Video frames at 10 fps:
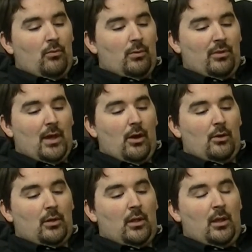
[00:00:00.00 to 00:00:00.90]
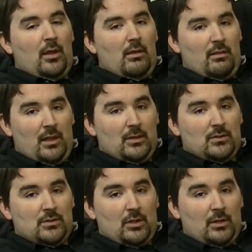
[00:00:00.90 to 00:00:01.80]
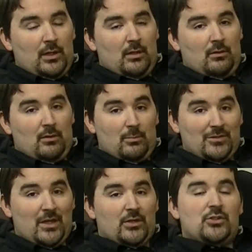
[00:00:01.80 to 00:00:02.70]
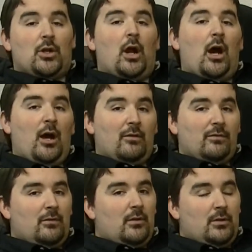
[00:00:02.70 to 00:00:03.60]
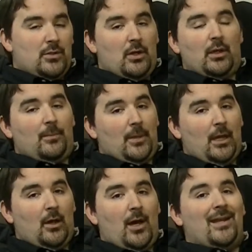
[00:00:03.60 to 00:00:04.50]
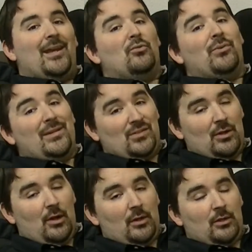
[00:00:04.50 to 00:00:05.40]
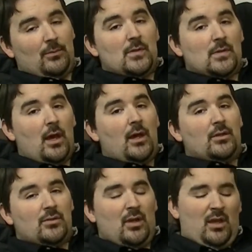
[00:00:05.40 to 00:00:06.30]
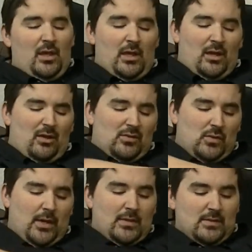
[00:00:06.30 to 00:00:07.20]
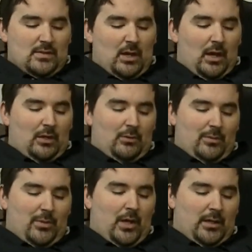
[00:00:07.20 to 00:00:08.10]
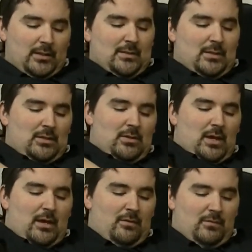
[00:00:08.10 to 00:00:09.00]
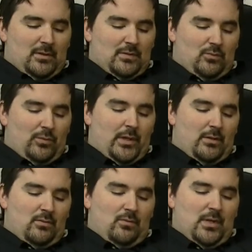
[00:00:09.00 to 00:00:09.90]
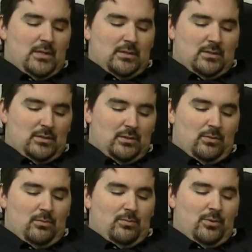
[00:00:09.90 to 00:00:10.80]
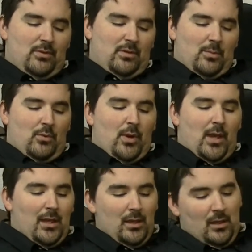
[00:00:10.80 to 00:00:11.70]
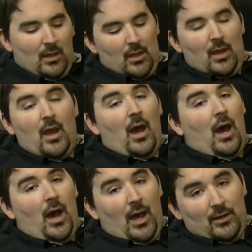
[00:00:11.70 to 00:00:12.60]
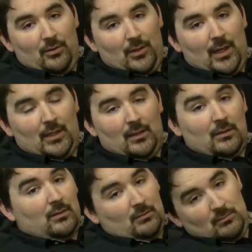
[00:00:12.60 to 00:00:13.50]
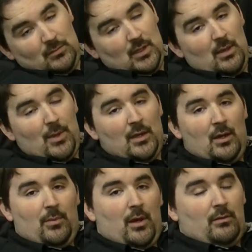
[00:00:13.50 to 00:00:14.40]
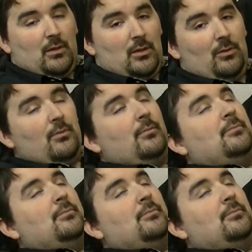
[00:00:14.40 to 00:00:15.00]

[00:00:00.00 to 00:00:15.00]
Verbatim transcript: without then turning the massage chair off, turning it back on, and restarting your massage. It also has these awkward pockets that you have this weird reach to put them away. I don't like it. It may not bother you.